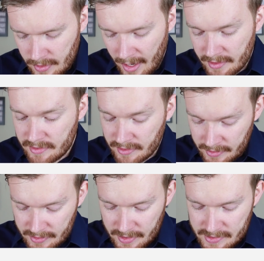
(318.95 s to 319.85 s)
I
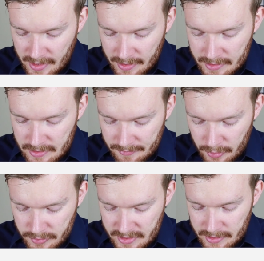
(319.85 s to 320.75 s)
think that it's LA
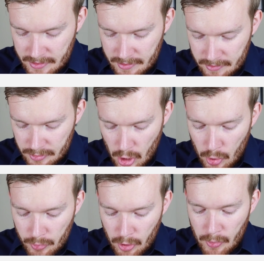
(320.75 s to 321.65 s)
Devotee.
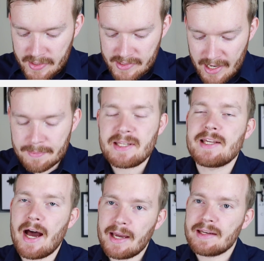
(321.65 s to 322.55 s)
No, no, it's gotta be
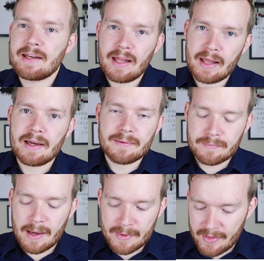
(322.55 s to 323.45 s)
Dying in LA.
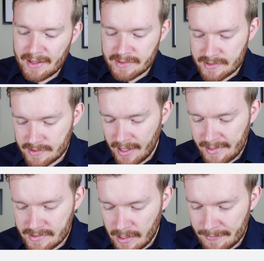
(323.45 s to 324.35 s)
I mean, that's,
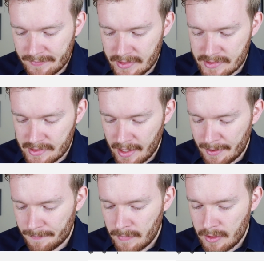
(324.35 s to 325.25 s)
that's obvious,
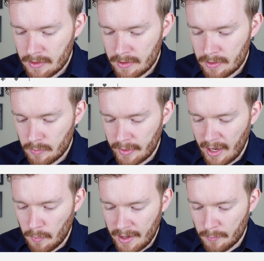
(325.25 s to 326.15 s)
yeah. Wait,
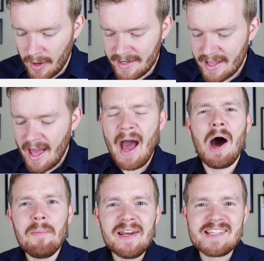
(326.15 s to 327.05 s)
I want, what?
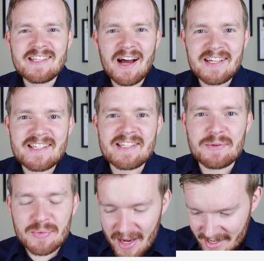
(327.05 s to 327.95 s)
How many songs has he
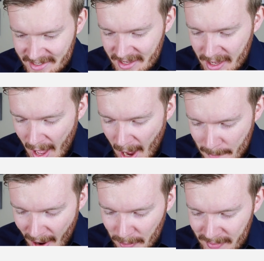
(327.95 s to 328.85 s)
written
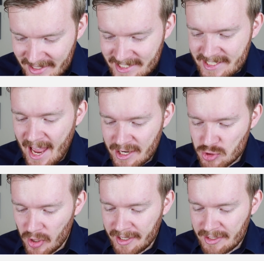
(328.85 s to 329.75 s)
about being sad,
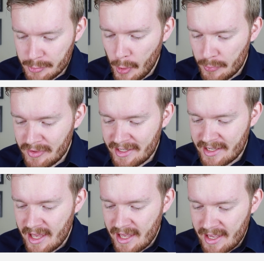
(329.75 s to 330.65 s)
drunk, and
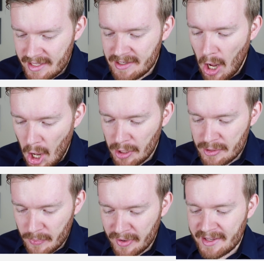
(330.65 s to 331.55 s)
lonely in
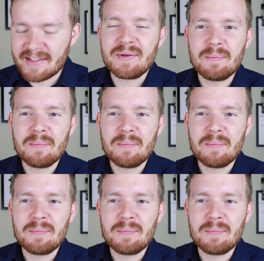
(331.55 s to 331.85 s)
Hollywood?